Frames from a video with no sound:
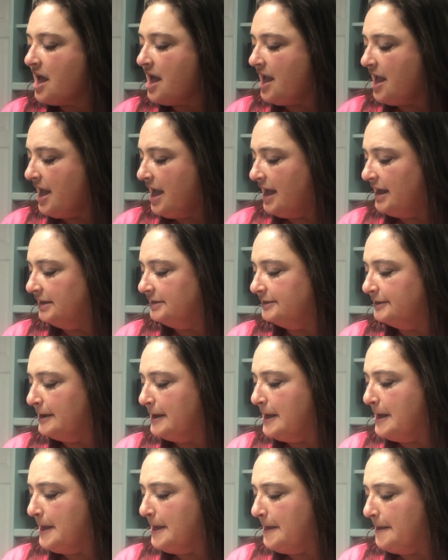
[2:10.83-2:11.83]

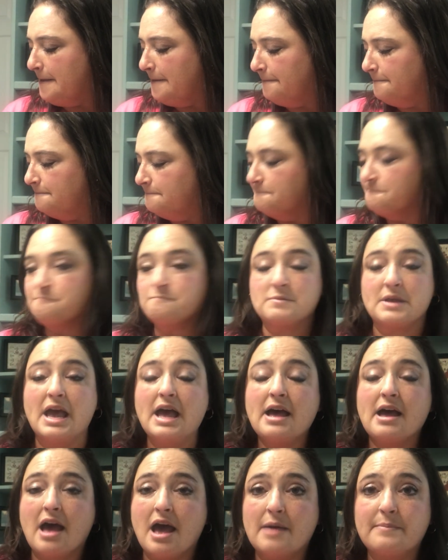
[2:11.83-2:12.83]
And
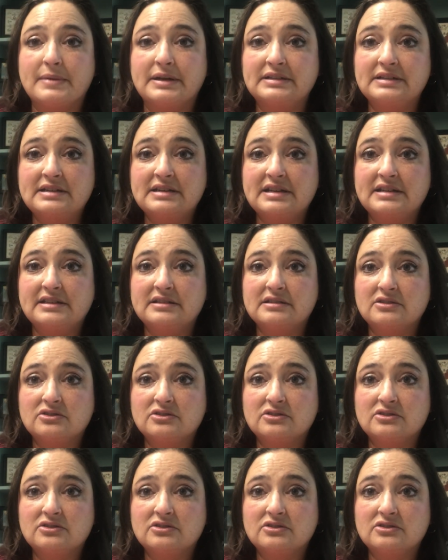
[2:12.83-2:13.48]
yeah, and my Sunday